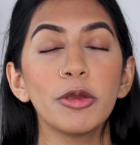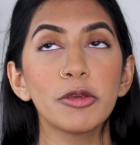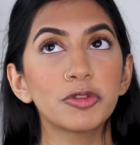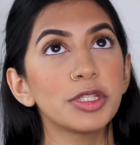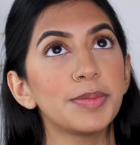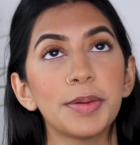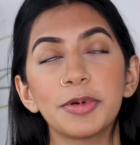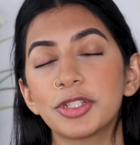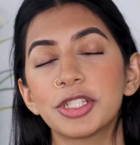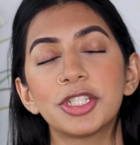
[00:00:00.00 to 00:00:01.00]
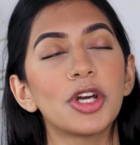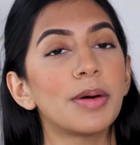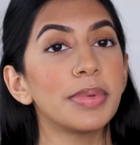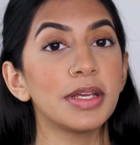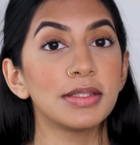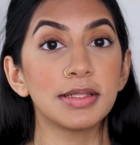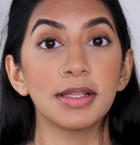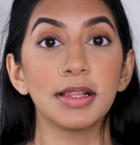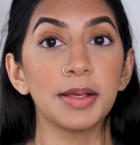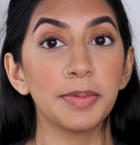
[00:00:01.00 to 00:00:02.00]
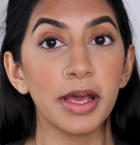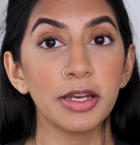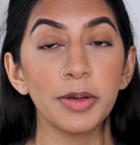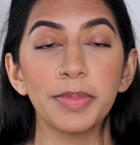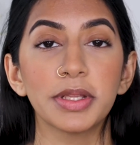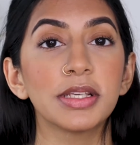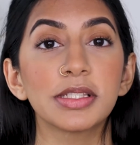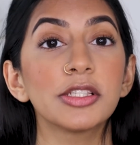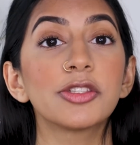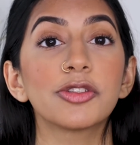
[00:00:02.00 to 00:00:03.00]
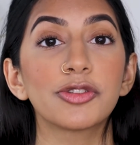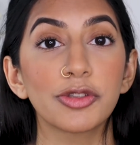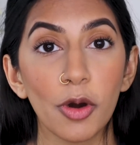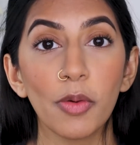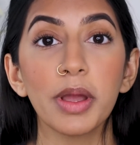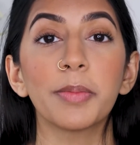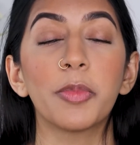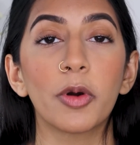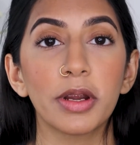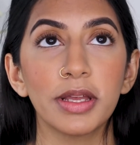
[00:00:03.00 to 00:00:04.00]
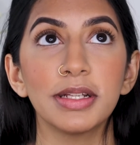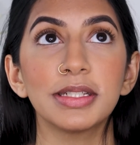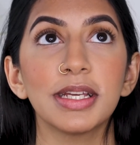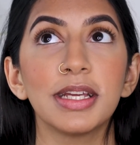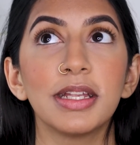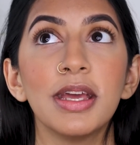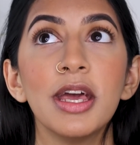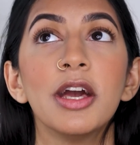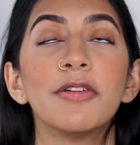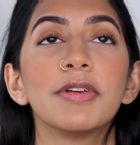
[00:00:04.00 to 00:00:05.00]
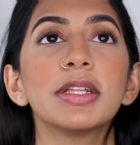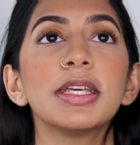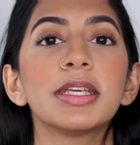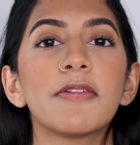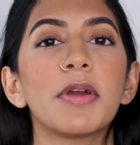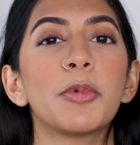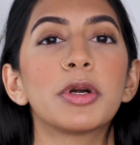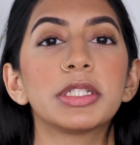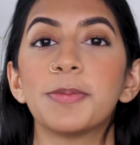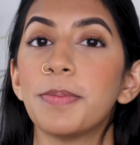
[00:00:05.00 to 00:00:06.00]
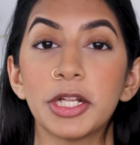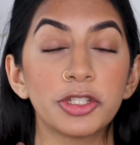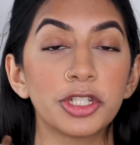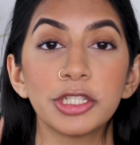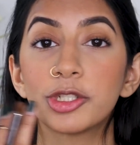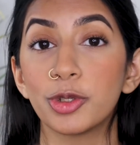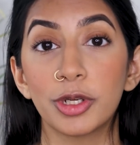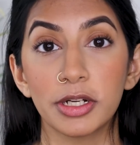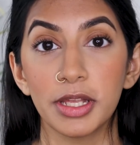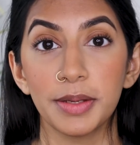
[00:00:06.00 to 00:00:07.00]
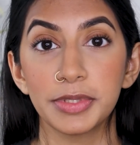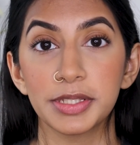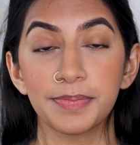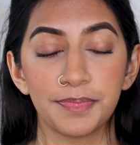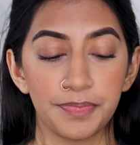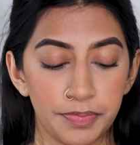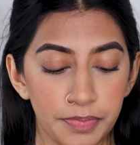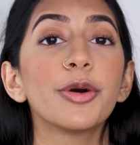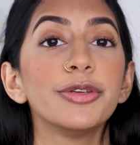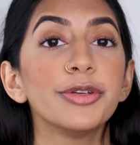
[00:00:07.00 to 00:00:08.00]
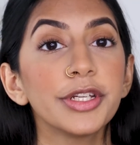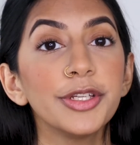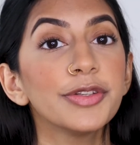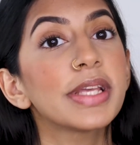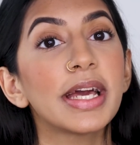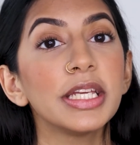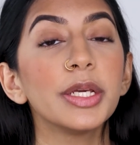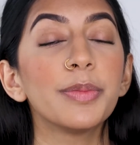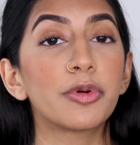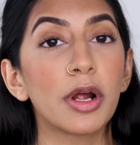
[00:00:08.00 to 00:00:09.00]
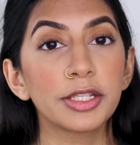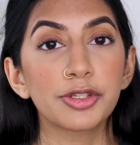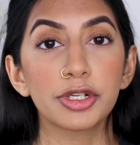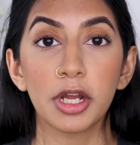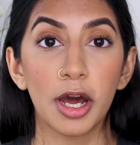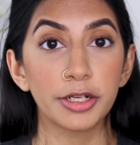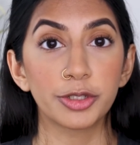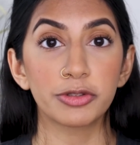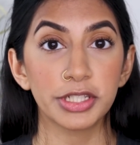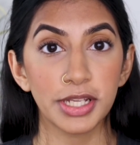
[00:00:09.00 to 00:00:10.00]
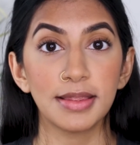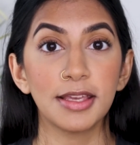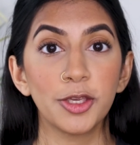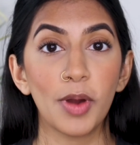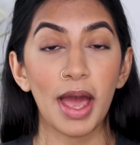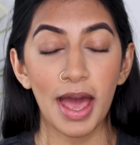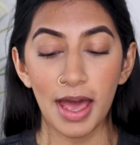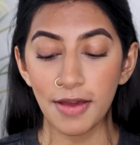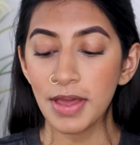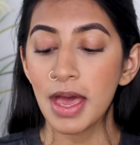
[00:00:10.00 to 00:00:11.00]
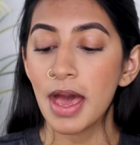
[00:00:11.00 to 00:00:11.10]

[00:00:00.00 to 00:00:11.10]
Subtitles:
usually people just jump into the lip liner, but this is so important in really giving more dimension to your lips. So you can use any bronzer contour shade that you have,